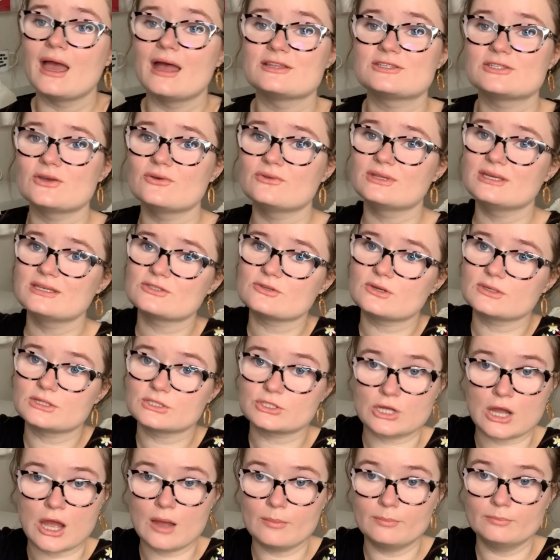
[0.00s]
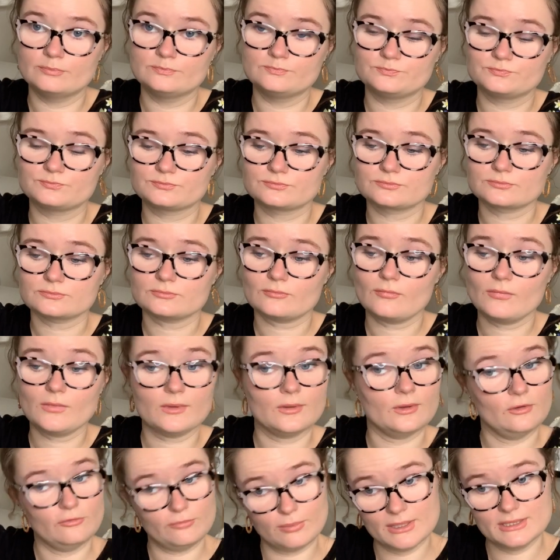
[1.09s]
And so these are at the top
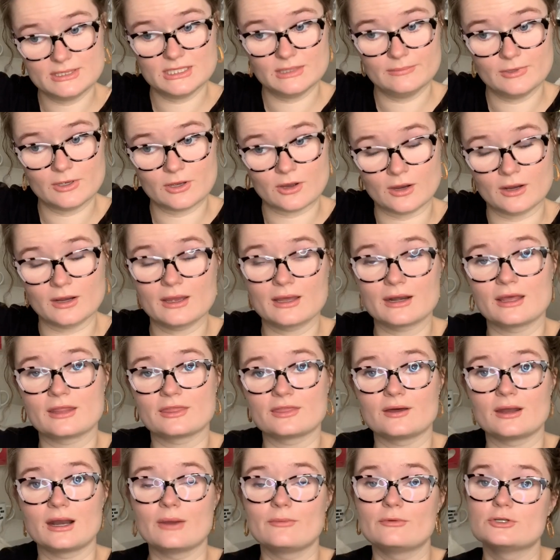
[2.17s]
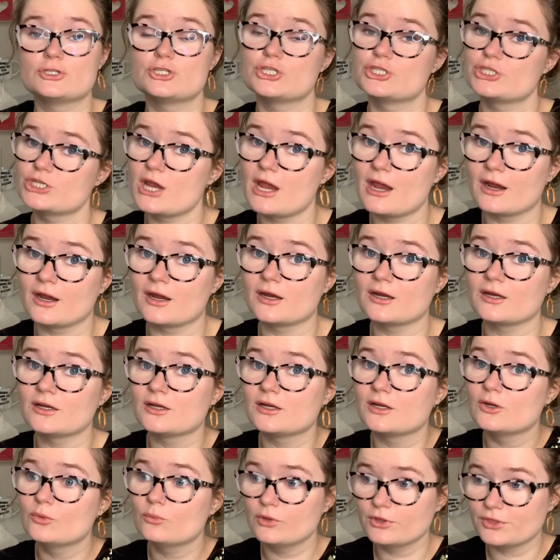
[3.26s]
of my T B R, and I thought I would share
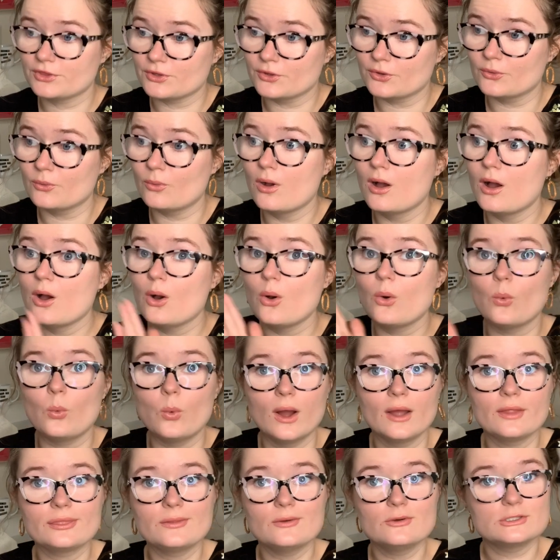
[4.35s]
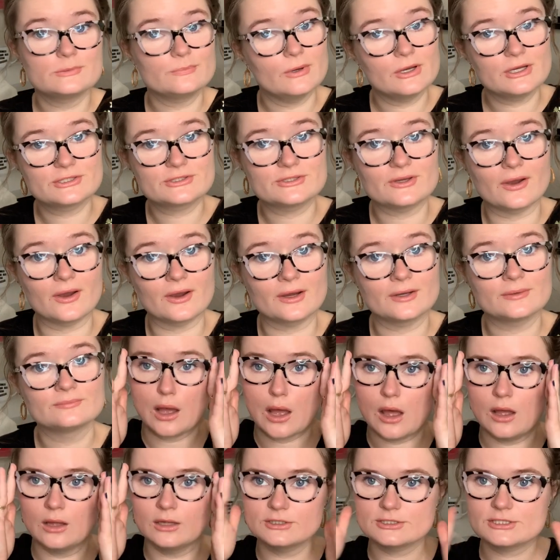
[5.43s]
with you what those books are.
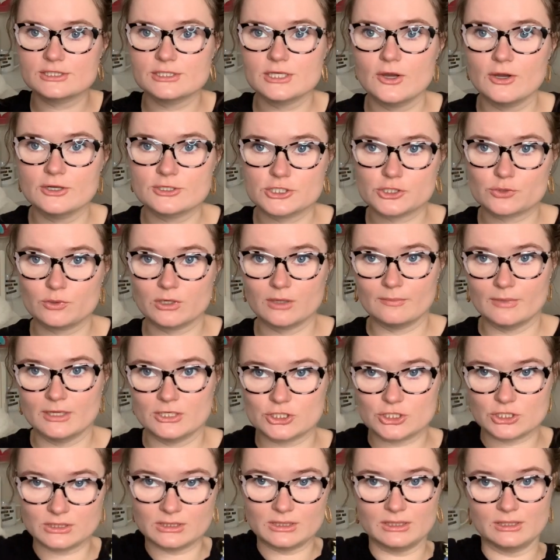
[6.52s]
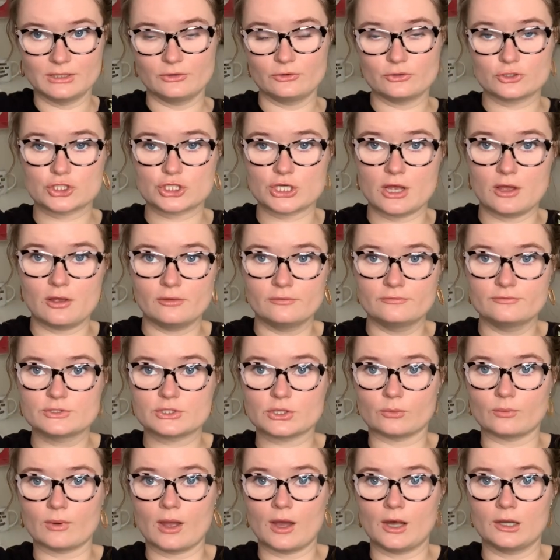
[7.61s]
Also, I just want to mention the little shelves
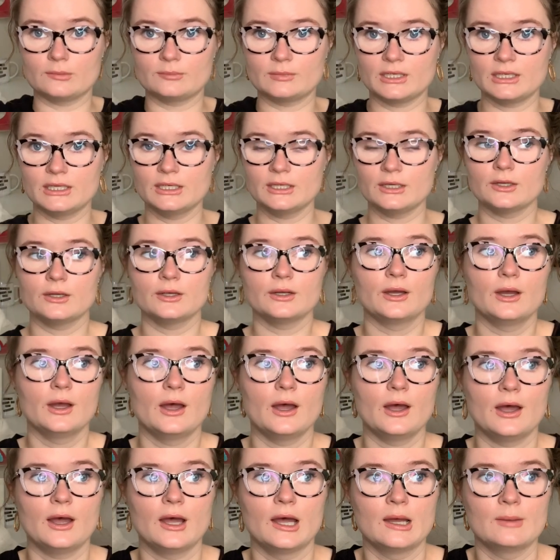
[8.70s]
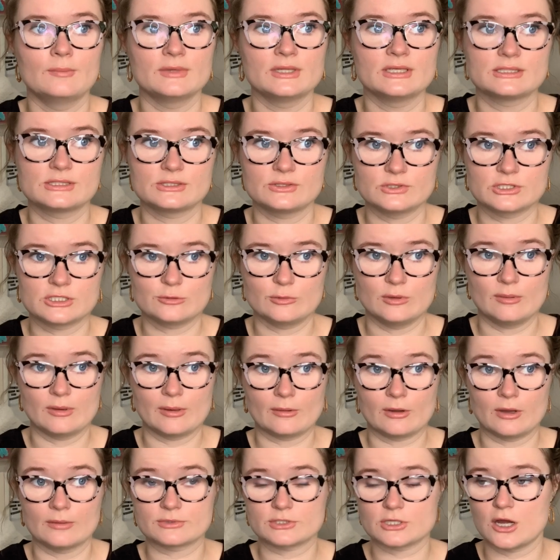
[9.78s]
around me here. Um, this used to be my
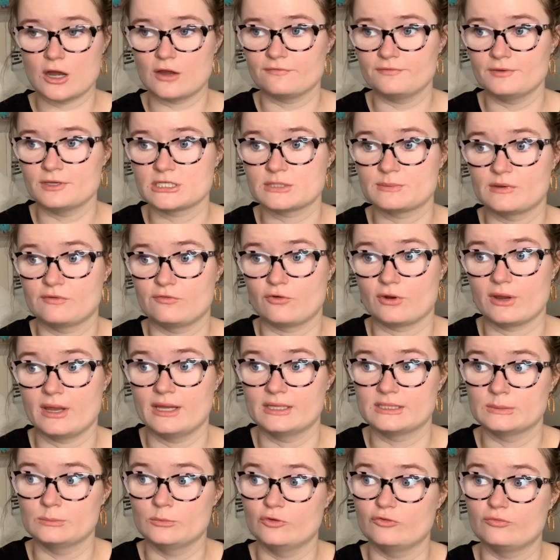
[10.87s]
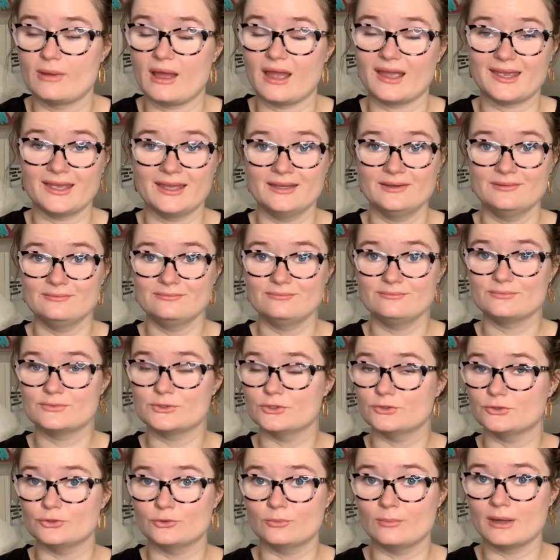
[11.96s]
mom's office before I had to move back in
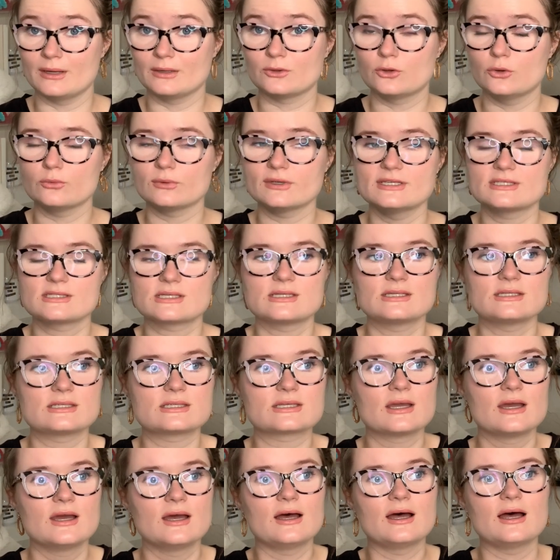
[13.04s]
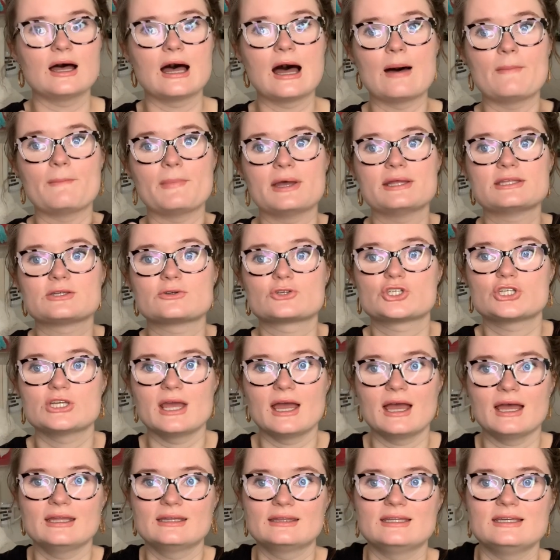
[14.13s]
due to medical reasons. Um, and so she
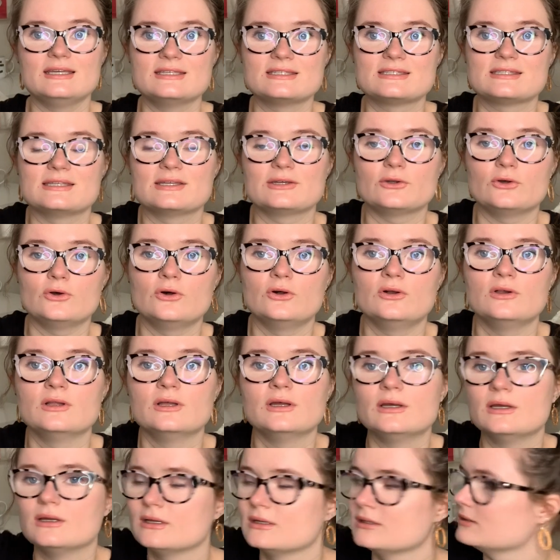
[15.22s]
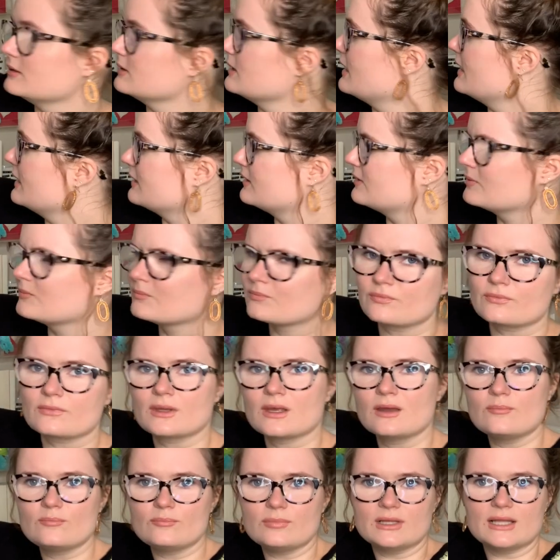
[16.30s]
had these little like
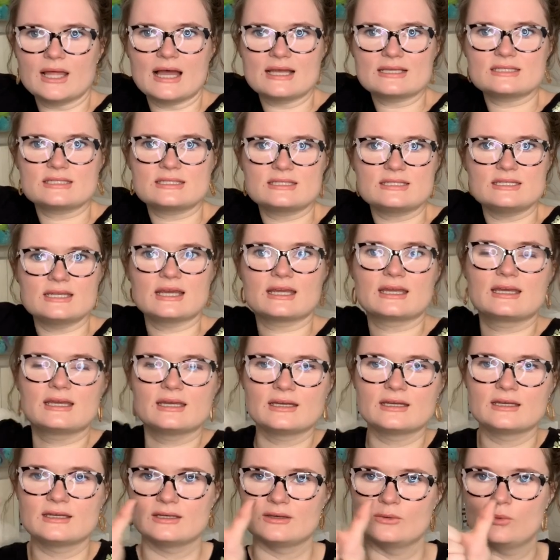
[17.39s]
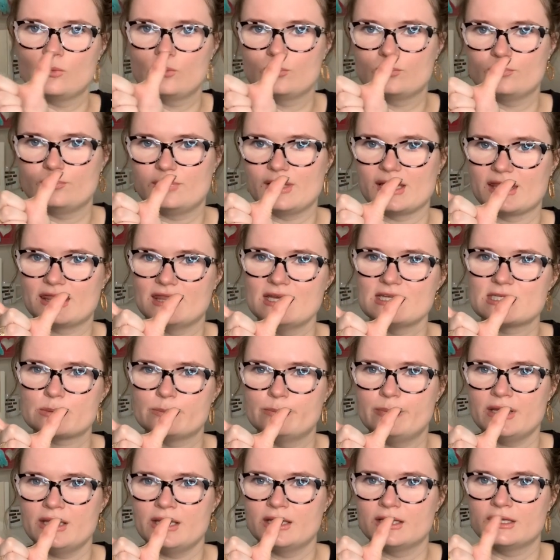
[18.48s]
plastic, like this
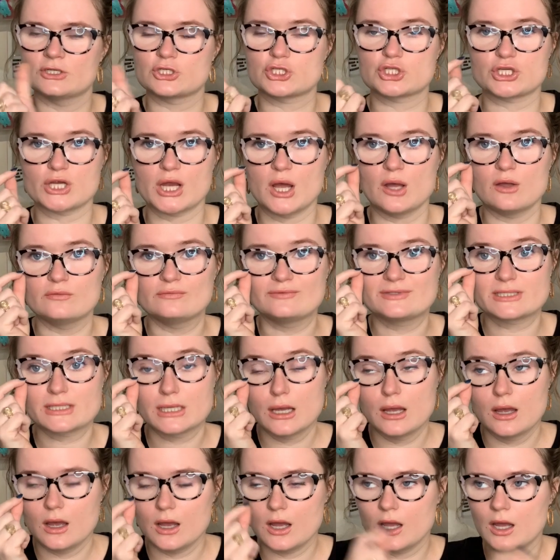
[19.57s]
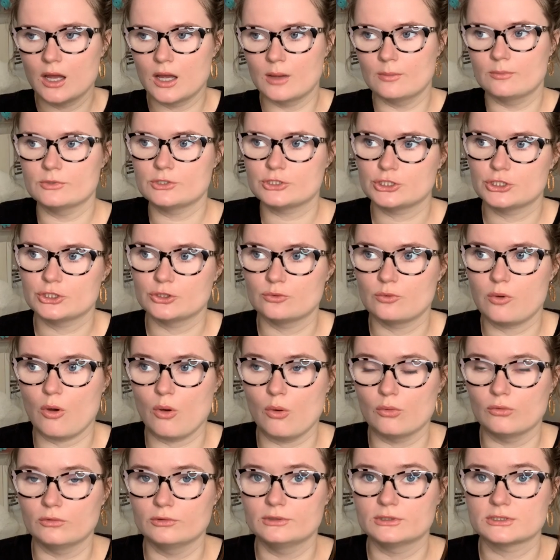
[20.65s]
big shelves um, to
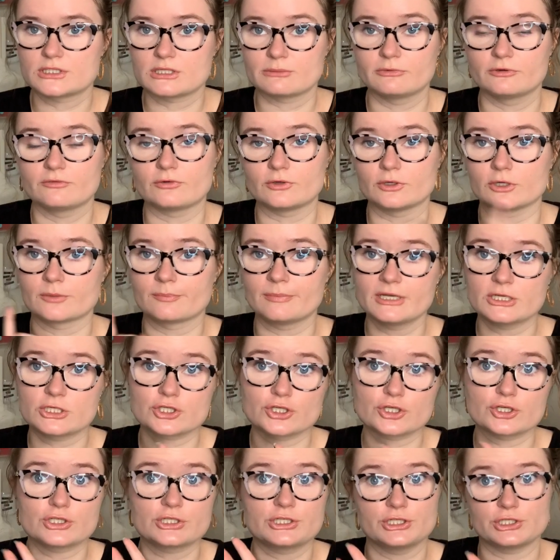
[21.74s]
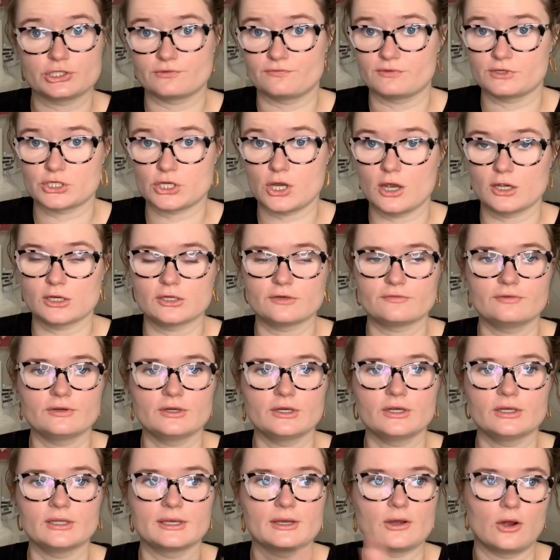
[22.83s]
hold some of her pictures. She's a
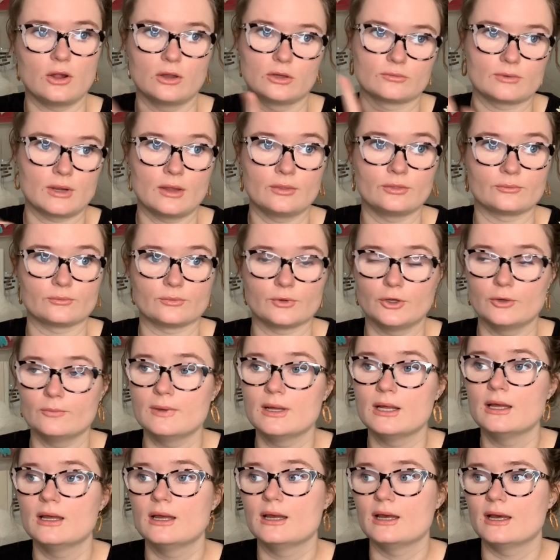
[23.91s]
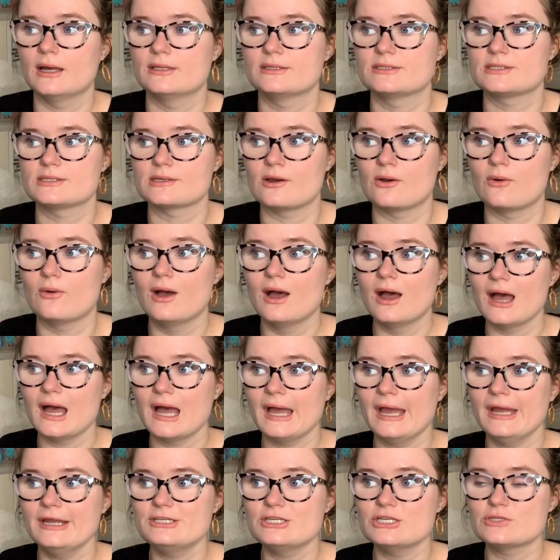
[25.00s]
photographer, like all around the room. And so
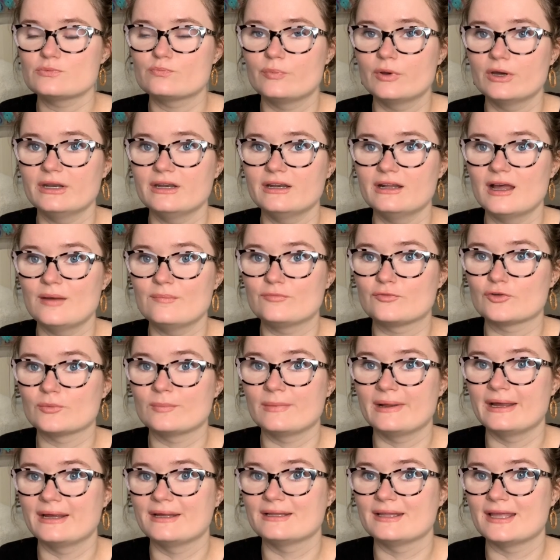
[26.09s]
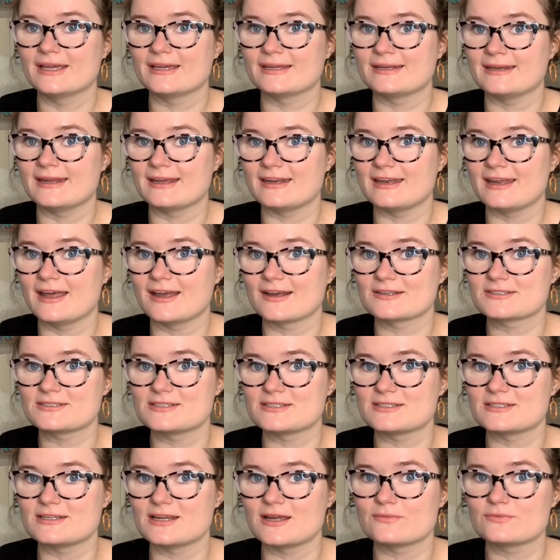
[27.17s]
I just put it up for my like knickknacks and
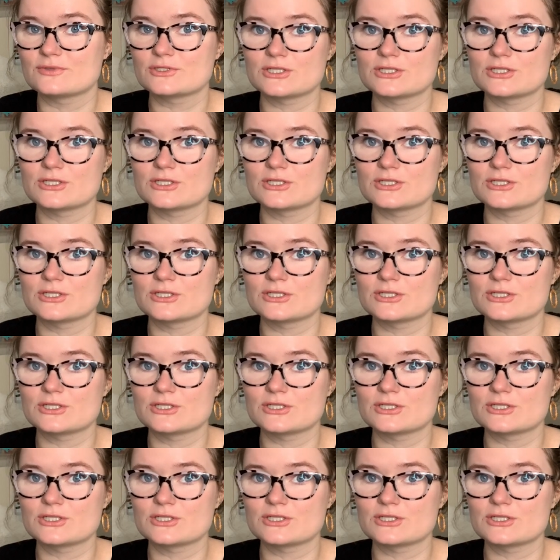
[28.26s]
stuff.